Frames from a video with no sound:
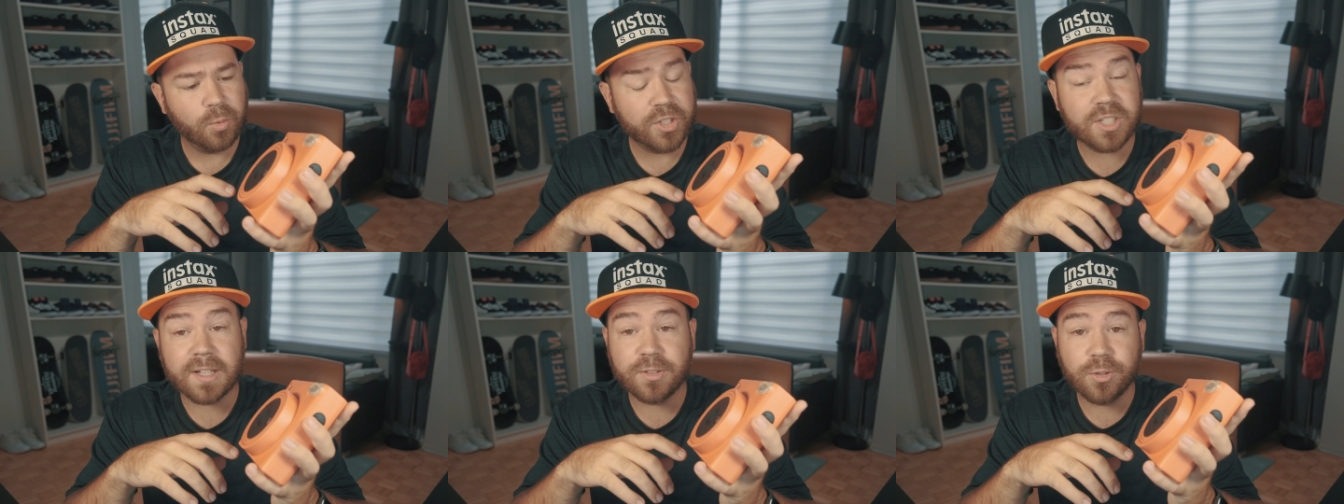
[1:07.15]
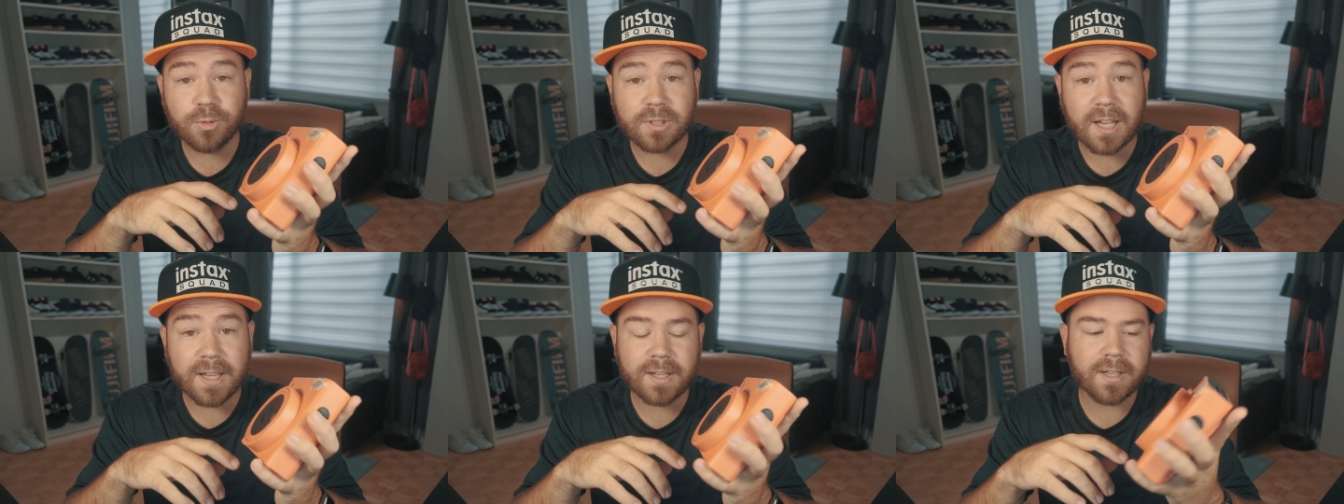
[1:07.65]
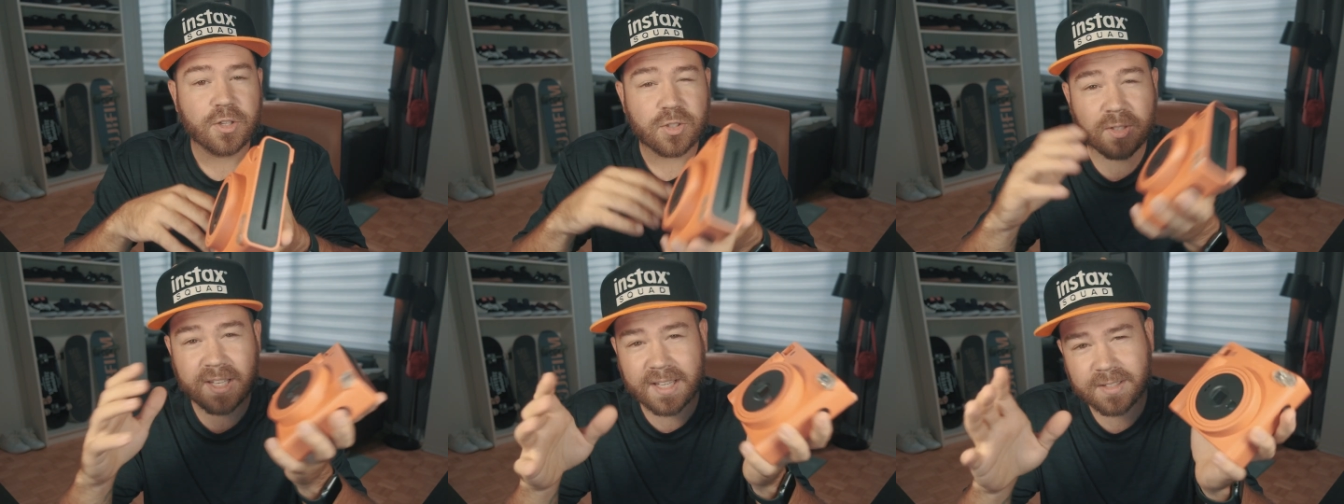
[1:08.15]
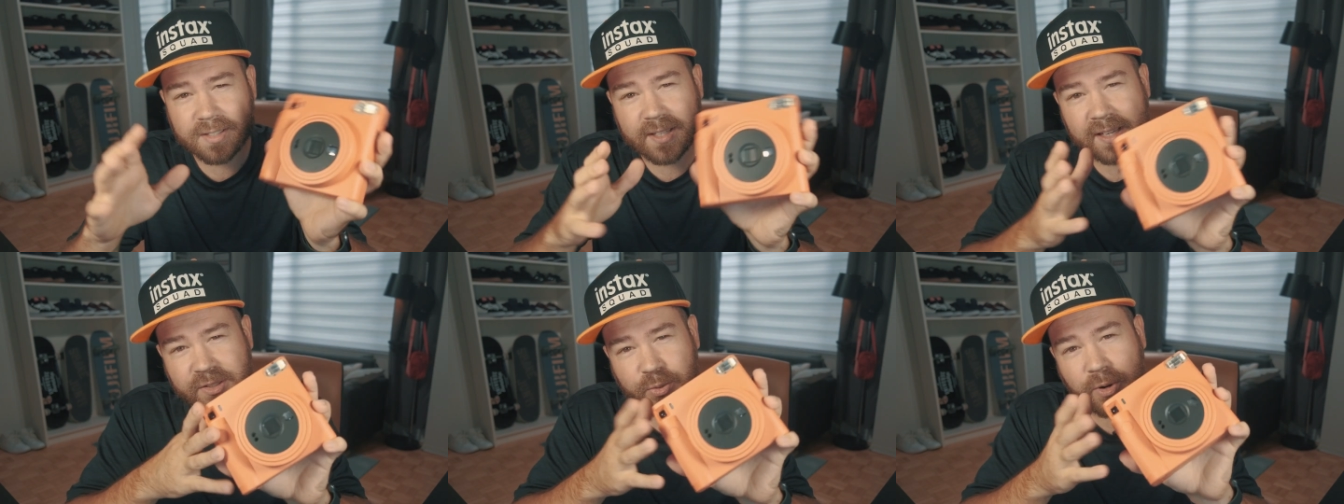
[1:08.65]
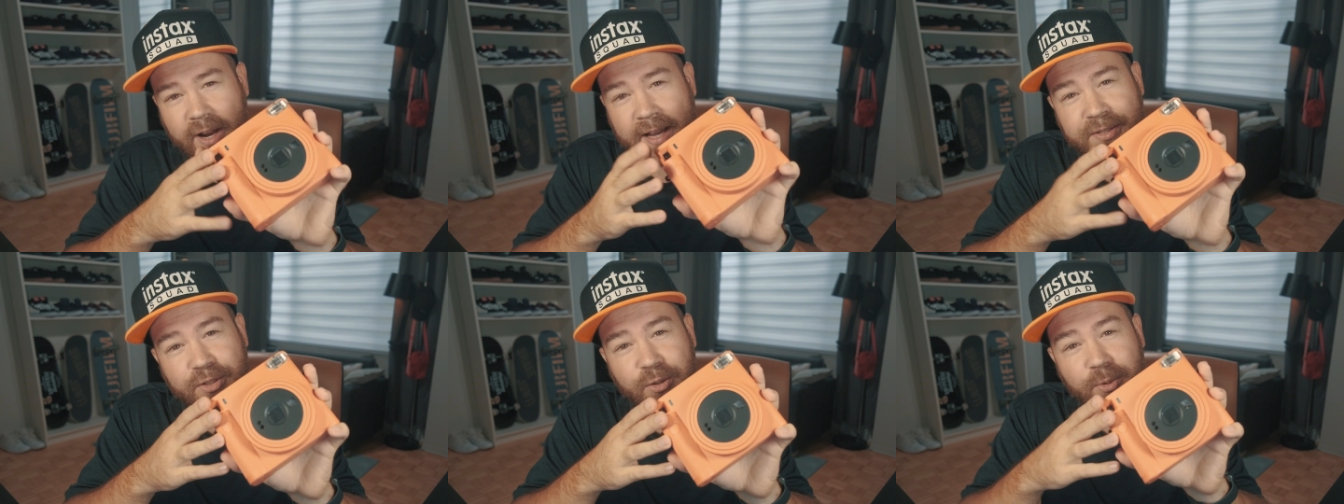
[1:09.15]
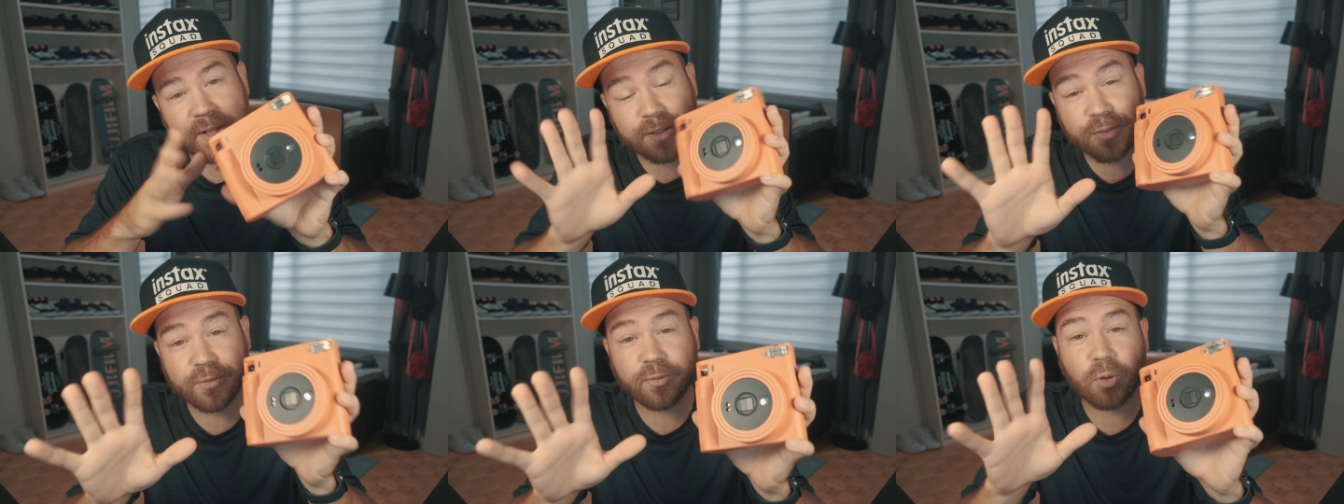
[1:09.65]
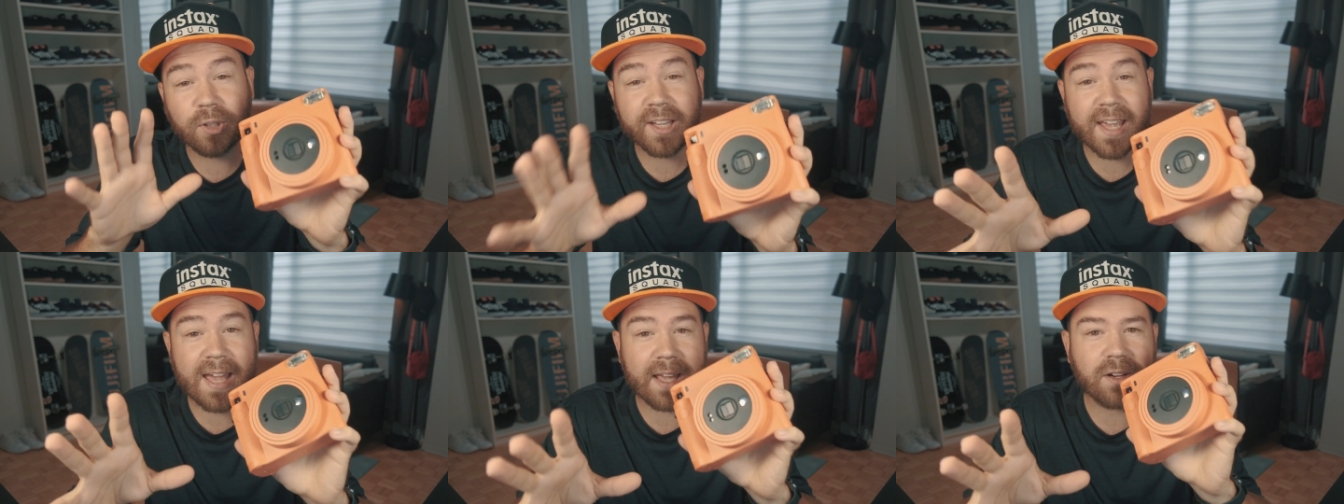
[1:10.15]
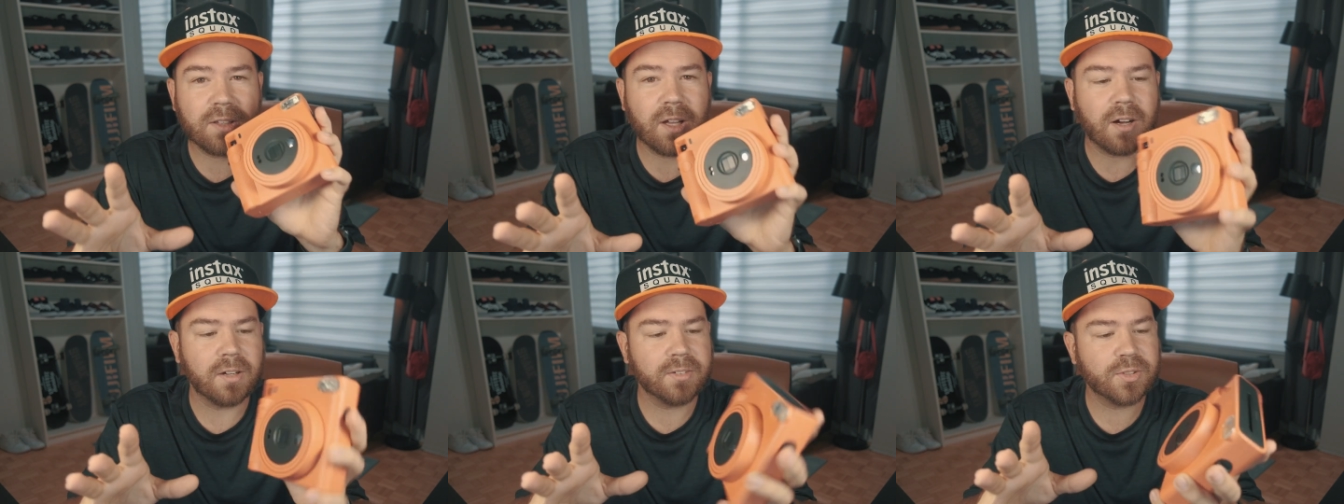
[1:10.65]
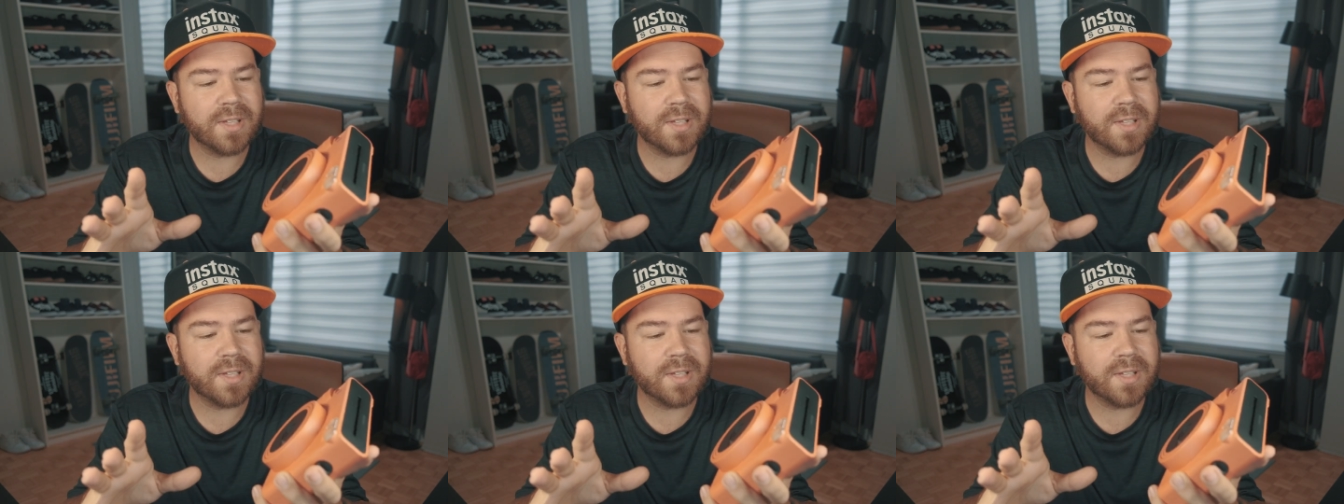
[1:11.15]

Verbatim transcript: which I do like. So the Instax Square SQ1 is fully analog,